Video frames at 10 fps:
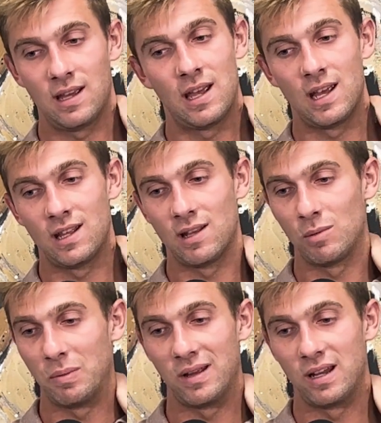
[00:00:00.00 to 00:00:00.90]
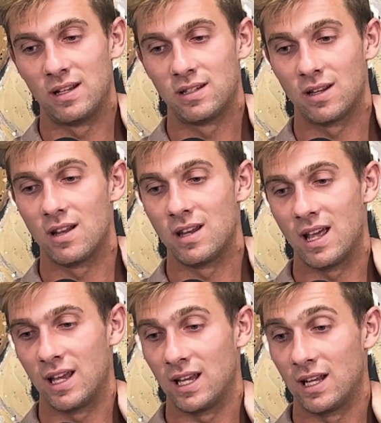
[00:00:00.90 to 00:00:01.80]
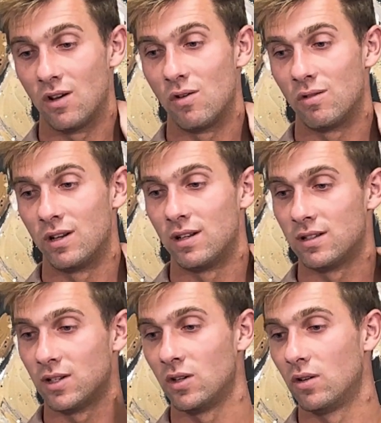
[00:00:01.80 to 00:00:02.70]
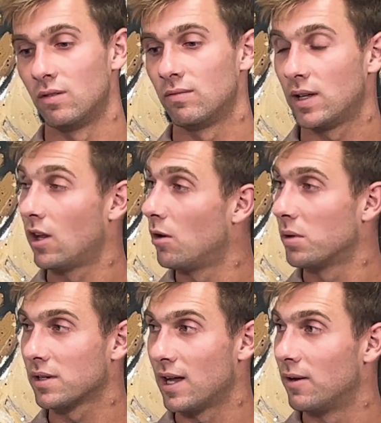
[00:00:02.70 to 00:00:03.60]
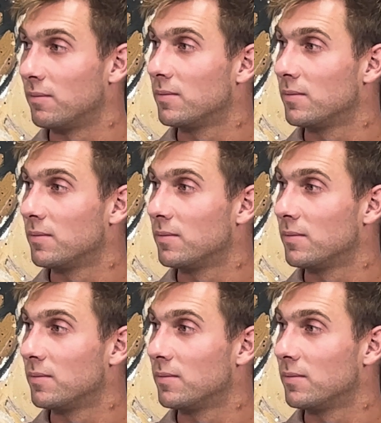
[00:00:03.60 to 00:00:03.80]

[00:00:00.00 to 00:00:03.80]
And then we played Sunday in Oakland, so it all worked out.